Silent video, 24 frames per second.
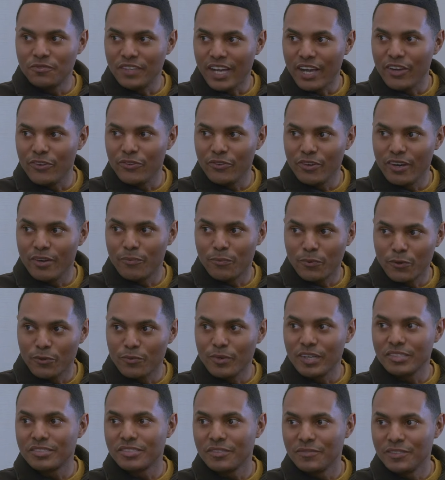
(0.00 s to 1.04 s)
value of
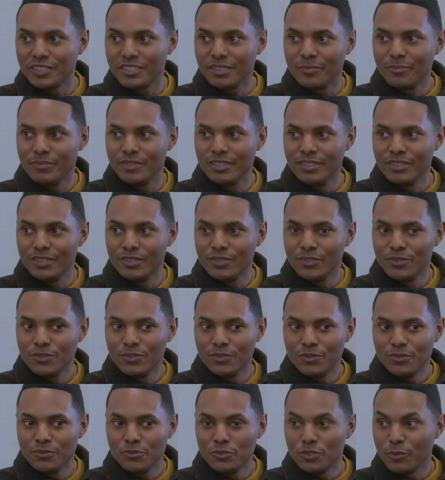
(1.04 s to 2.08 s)
progressivism
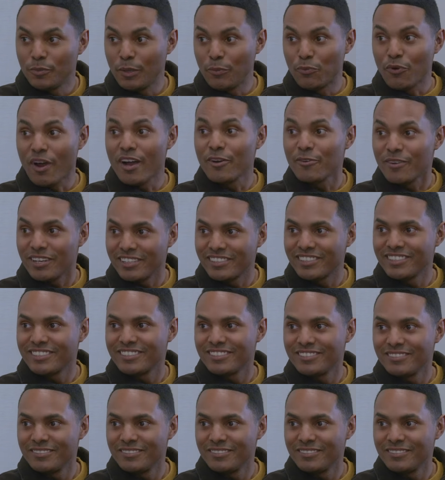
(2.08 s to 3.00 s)
should be progress,